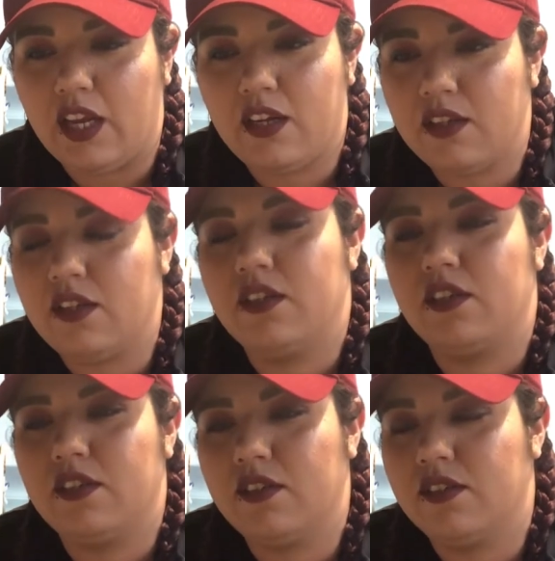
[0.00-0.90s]
and it was
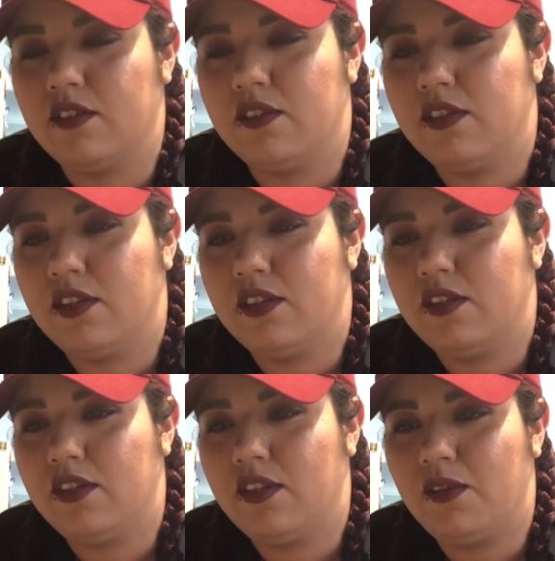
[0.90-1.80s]
scary.
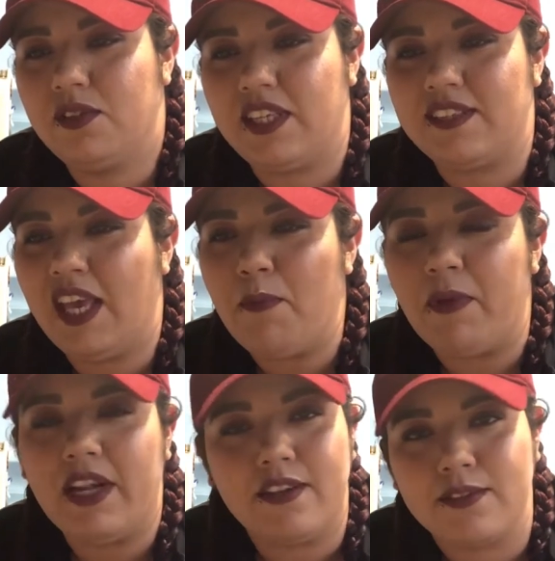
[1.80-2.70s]

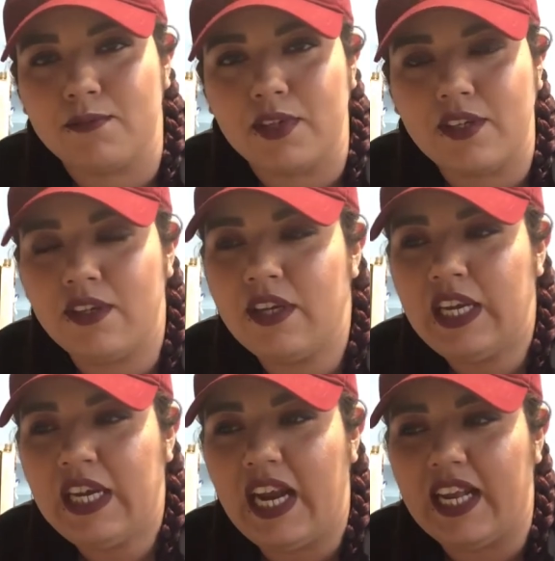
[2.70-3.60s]
And I don't know why I
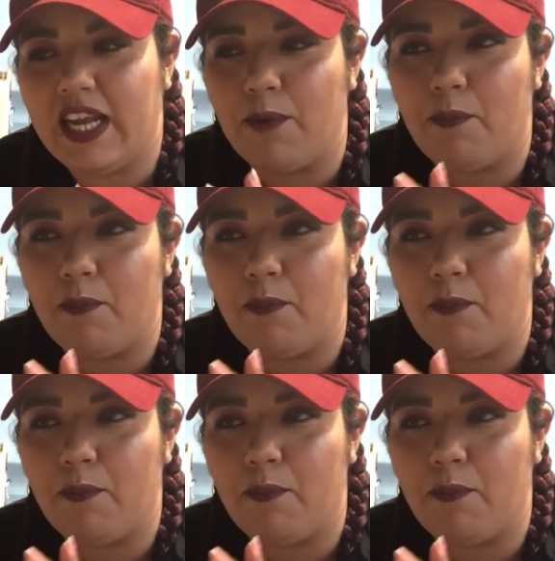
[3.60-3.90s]
did that.